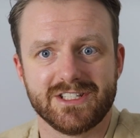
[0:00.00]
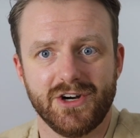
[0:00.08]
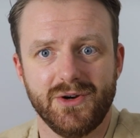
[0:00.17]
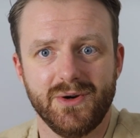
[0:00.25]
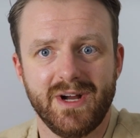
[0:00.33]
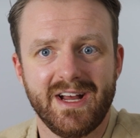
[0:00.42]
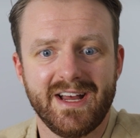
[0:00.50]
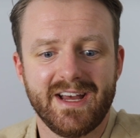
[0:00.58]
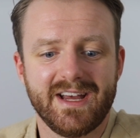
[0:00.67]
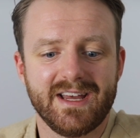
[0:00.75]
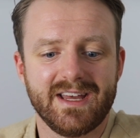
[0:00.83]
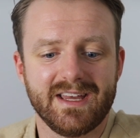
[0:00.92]
So
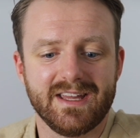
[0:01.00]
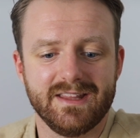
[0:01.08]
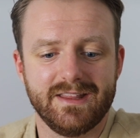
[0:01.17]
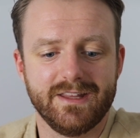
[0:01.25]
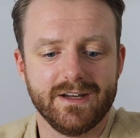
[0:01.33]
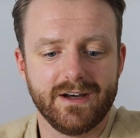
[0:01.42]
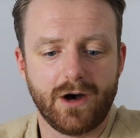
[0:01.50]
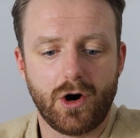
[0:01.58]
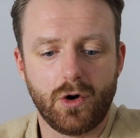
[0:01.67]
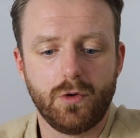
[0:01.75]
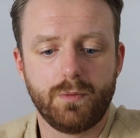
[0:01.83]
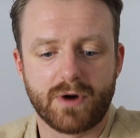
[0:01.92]
the
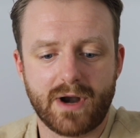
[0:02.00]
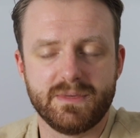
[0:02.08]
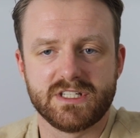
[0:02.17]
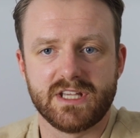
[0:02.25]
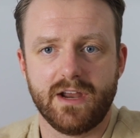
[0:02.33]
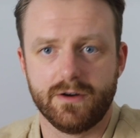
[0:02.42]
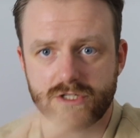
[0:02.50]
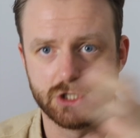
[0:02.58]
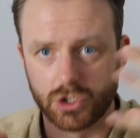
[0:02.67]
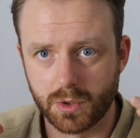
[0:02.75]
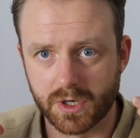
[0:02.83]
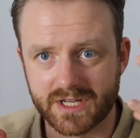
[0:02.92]
whole premise here is
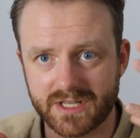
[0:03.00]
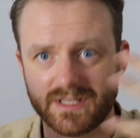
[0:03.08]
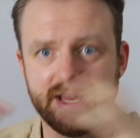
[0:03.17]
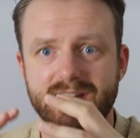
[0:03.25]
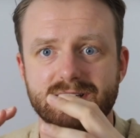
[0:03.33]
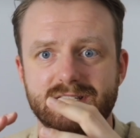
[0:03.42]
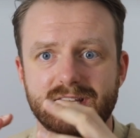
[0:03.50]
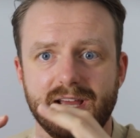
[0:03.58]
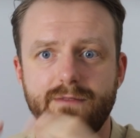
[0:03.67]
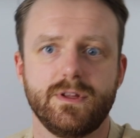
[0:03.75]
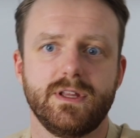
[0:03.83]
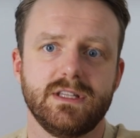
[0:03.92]
you are condensing
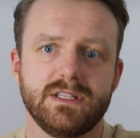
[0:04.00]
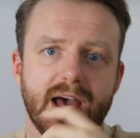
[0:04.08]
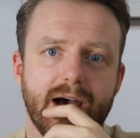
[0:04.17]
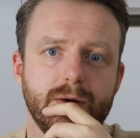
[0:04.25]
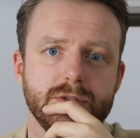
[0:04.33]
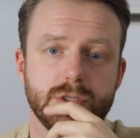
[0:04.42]
everything down.